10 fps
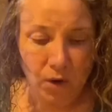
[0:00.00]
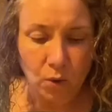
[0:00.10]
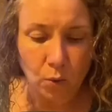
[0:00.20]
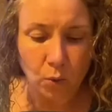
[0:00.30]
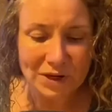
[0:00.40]

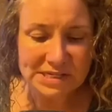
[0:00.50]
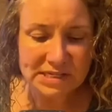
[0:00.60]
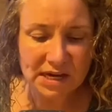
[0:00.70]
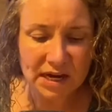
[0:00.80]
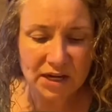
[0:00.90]

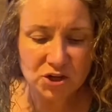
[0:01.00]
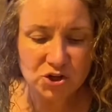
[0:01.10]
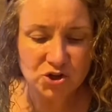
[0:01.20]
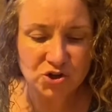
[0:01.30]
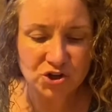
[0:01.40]
Wista
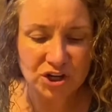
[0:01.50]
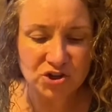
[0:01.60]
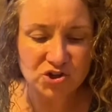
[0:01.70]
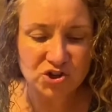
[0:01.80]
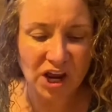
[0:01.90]

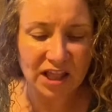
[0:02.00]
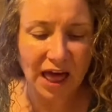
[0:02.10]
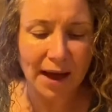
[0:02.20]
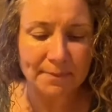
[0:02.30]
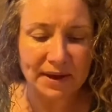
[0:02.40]

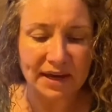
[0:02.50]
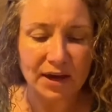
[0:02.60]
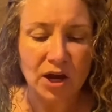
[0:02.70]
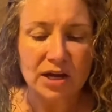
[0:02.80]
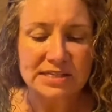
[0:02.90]
Shinchalapi,
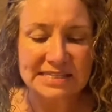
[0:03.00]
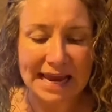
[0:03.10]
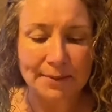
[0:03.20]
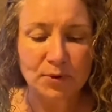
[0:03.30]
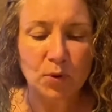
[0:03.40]

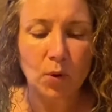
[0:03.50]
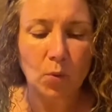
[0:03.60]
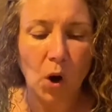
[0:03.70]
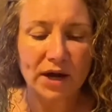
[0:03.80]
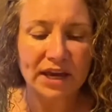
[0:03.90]
Samuel
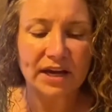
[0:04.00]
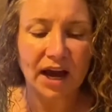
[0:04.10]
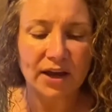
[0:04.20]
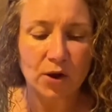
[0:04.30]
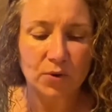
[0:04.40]
Walking
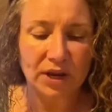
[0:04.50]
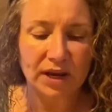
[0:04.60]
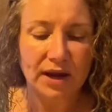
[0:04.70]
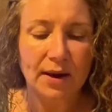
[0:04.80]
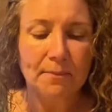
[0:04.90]
Coyote,
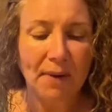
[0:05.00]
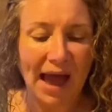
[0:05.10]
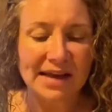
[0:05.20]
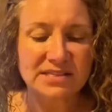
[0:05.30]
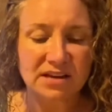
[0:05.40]

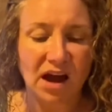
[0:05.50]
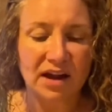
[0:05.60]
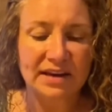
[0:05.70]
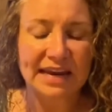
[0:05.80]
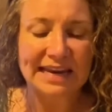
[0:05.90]
passed on
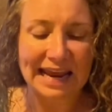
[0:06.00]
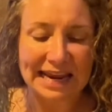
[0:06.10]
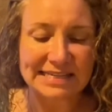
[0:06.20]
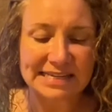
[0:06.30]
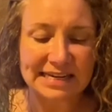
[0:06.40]
in
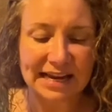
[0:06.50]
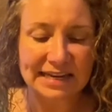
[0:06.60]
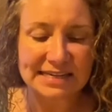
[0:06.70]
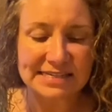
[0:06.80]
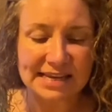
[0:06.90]

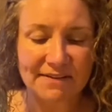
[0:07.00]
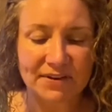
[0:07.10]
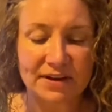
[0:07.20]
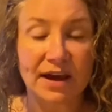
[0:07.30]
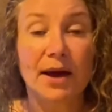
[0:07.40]

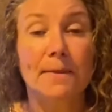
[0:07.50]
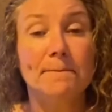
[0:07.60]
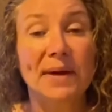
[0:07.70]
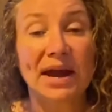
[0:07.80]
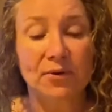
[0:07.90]
1897,
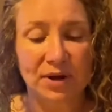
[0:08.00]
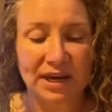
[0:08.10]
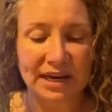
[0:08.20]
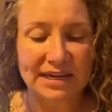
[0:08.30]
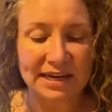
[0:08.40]
Mary
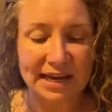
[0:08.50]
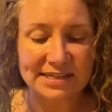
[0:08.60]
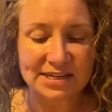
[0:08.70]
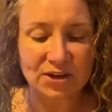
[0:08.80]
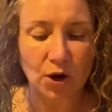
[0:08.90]
in
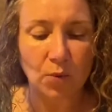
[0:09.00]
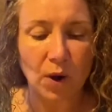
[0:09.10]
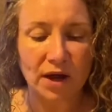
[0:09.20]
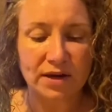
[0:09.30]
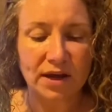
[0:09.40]

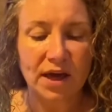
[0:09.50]
1901.